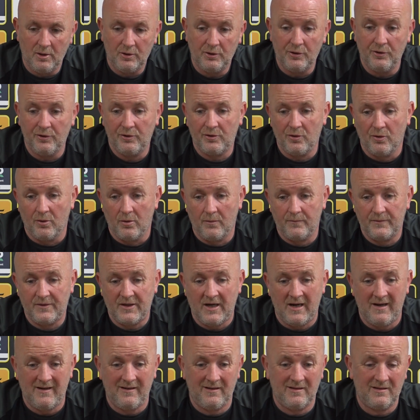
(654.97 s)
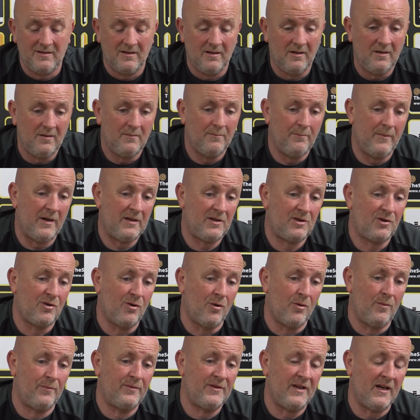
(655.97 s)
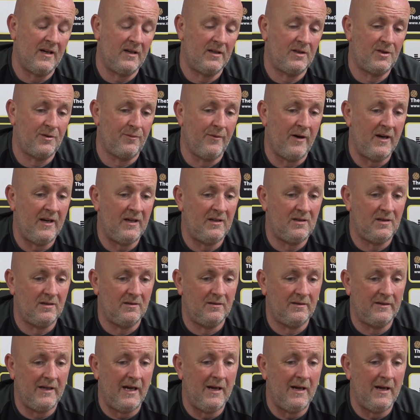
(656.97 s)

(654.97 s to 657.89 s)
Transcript: 2 top 6, missed top 6 twice,